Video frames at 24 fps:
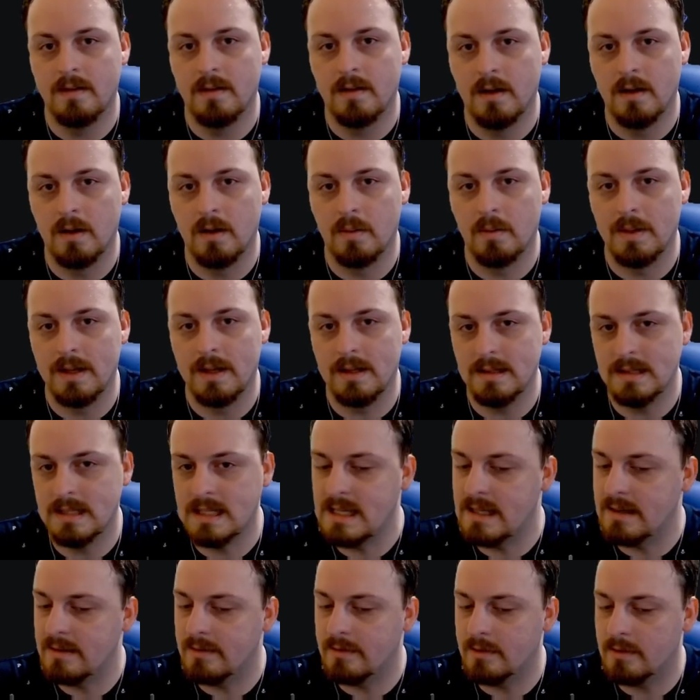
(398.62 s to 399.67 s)
Oh wait,
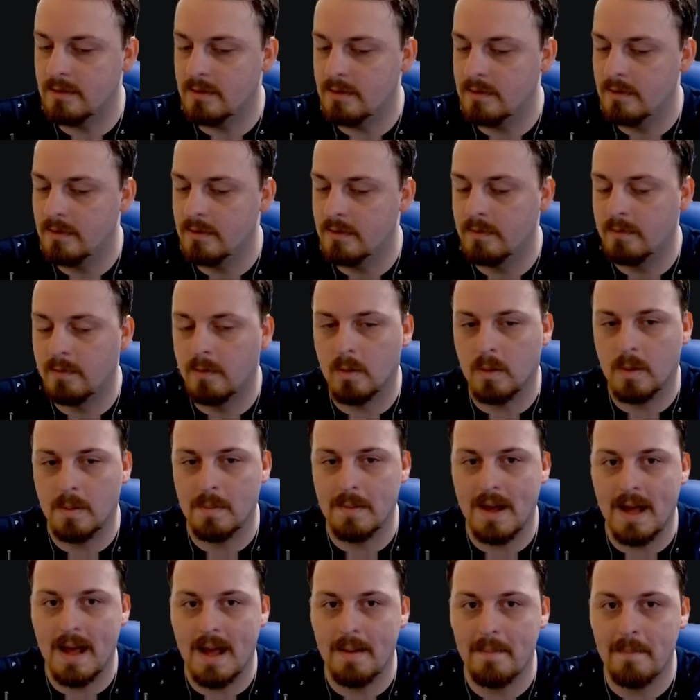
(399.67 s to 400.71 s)
leaked
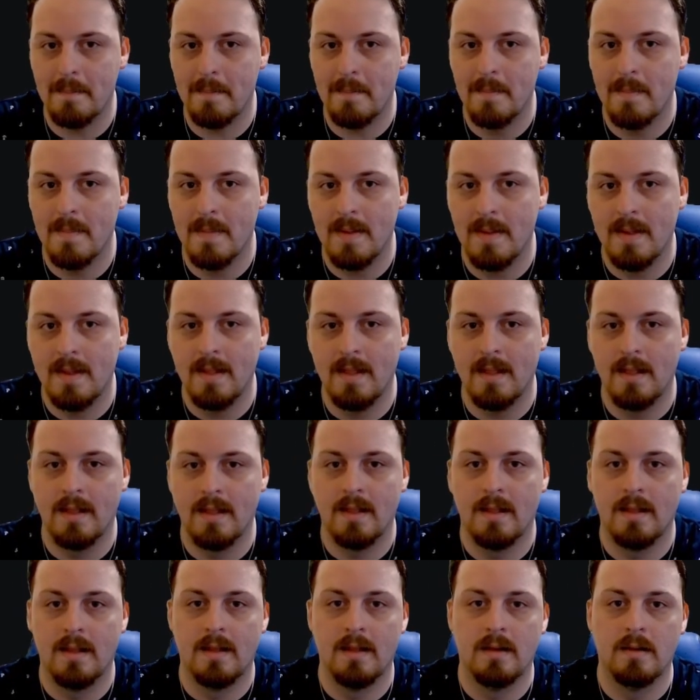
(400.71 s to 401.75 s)
format.
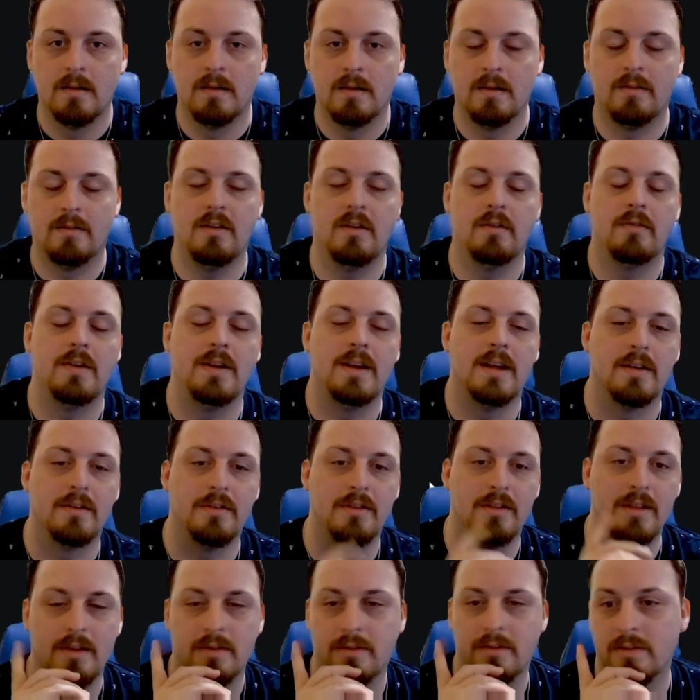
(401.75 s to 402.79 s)
Let's see if it does
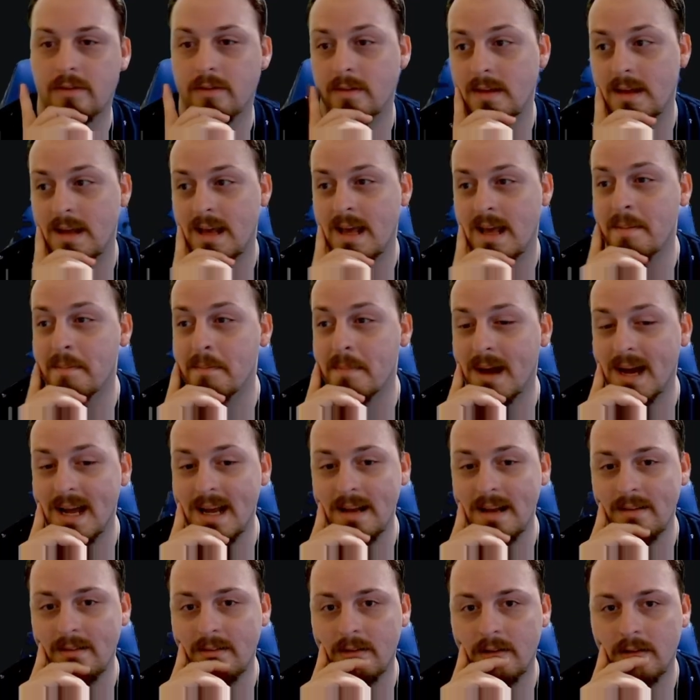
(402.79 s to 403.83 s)
this. It
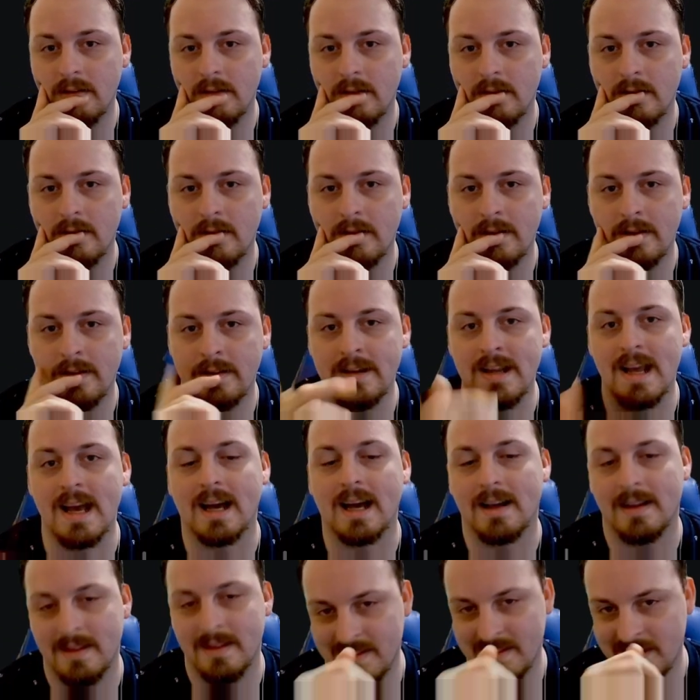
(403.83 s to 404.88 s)
might. Yeah.
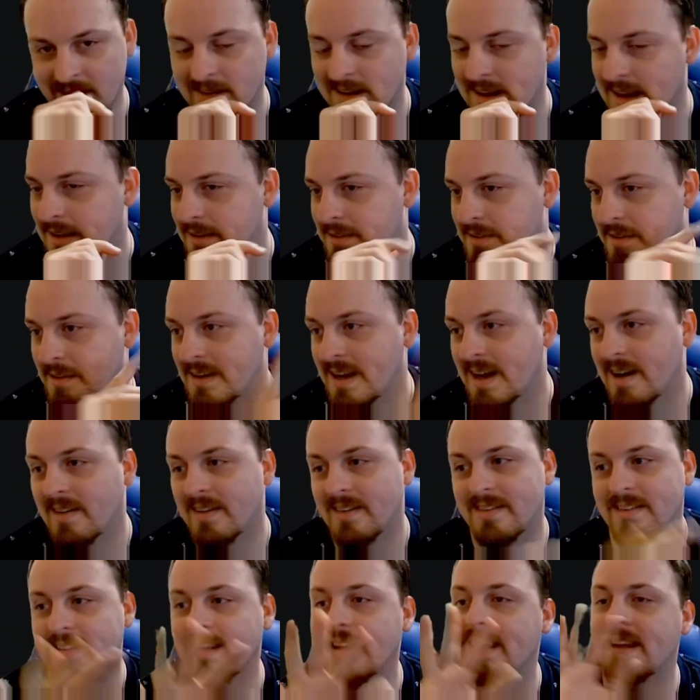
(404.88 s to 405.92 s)
Okay. So now
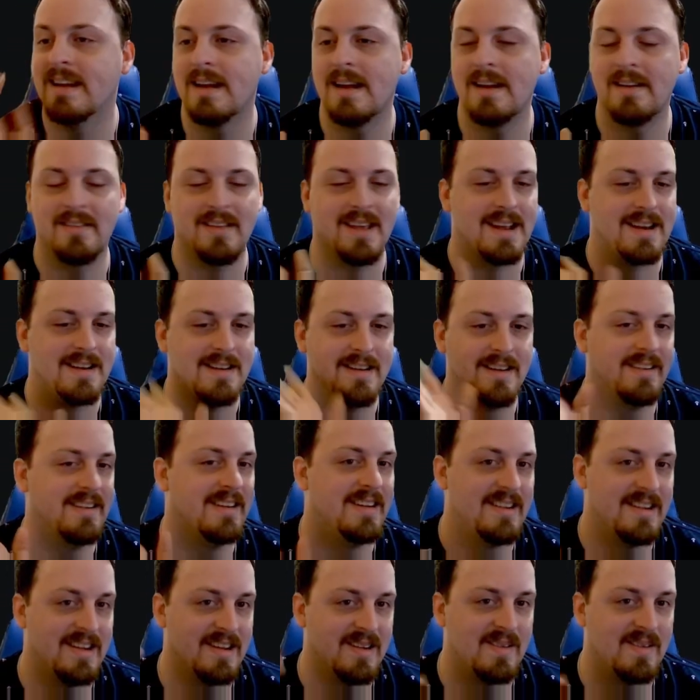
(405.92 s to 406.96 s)
it's like
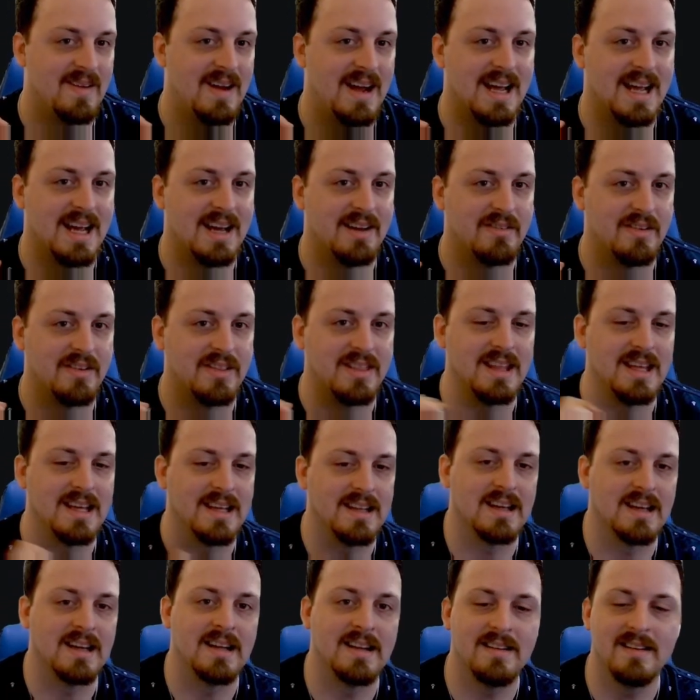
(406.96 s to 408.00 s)
no. I have a thing
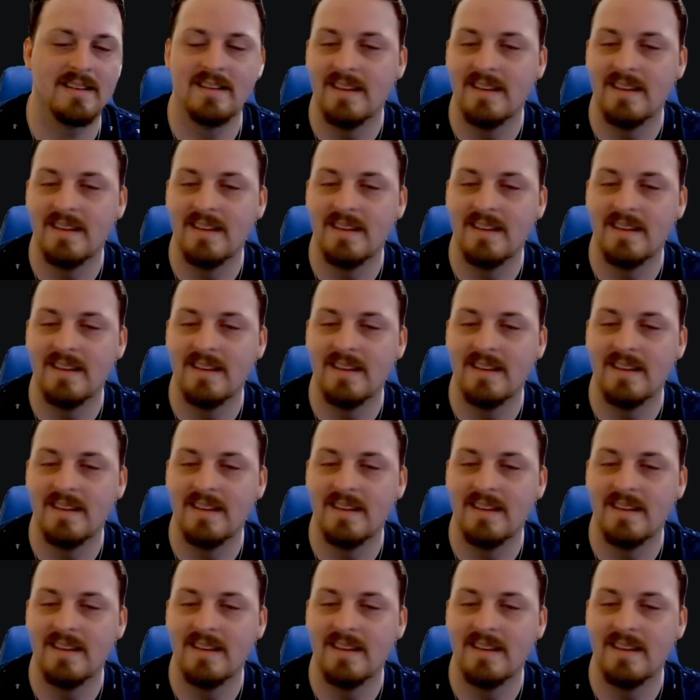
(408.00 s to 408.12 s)
that